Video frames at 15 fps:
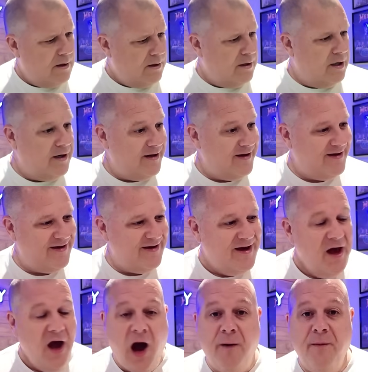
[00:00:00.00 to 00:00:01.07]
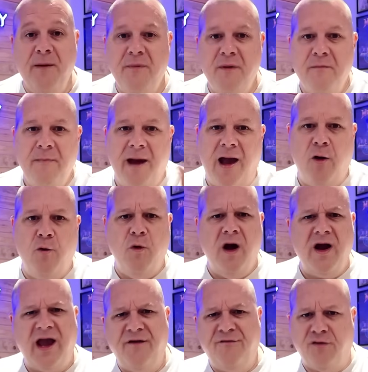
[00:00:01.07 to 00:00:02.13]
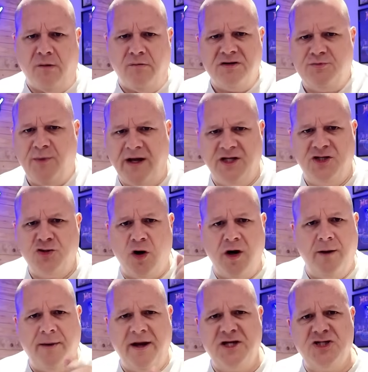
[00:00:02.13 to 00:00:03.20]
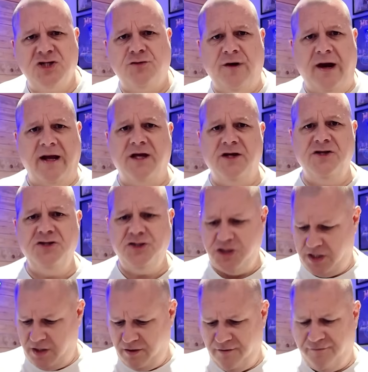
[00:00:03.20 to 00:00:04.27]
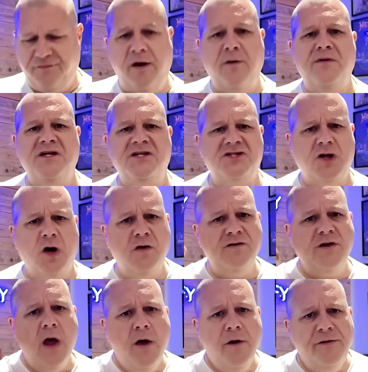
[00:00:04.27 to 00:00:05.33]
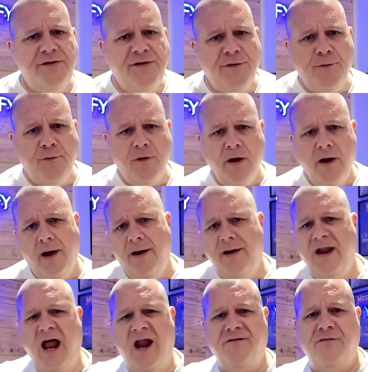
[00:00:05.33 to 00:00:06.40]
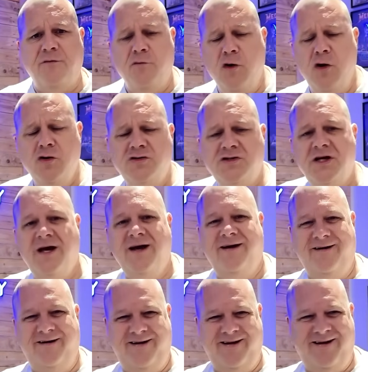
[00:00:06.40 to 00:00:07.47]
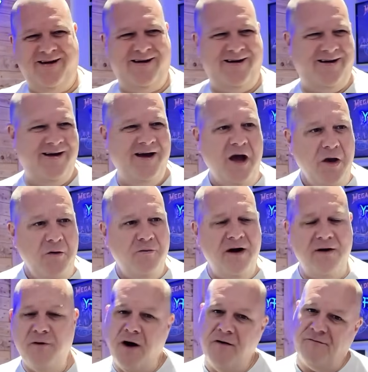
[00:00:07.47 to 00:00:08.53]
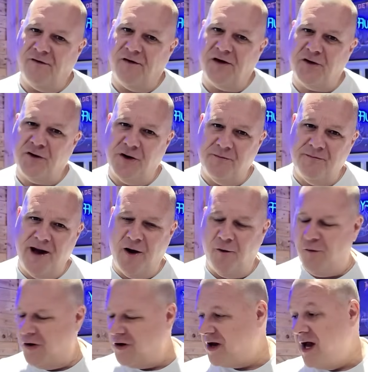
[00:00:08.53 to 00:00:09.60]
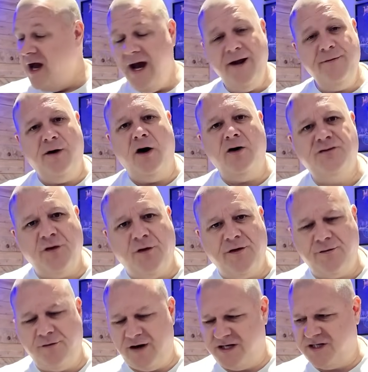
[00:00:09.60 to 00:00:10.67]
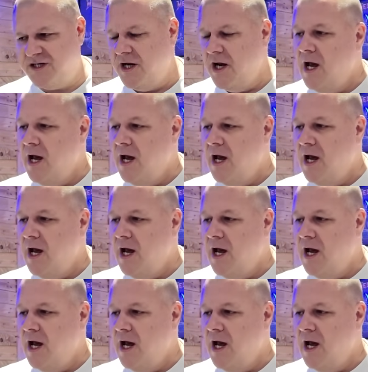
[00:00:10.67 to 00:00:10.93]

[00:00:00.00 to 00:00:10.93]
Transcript: I remember in metalwork, everyone was trying to make shurikens, you know, the throwing stars. None of them worked. We weren't very good at metalwork. Anyway, I digress.